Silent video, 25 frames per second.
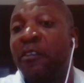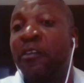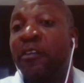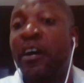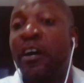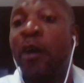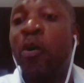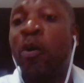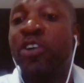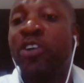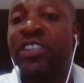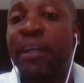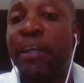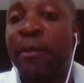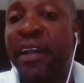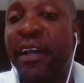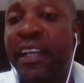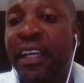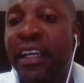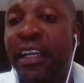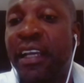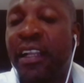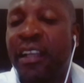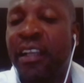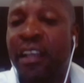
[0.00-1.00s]
If I was a
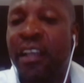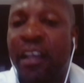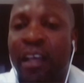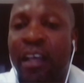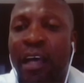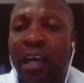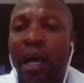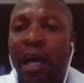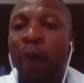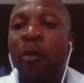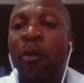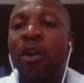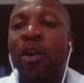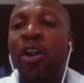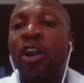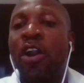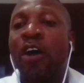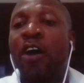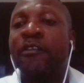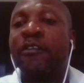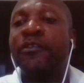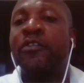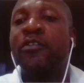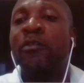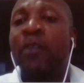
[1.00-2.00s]
manager, I would
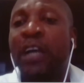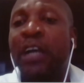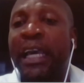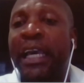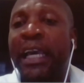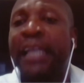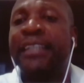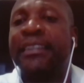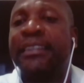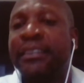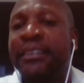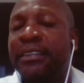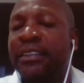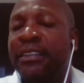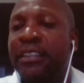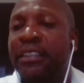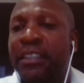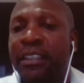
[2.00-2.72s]
love to get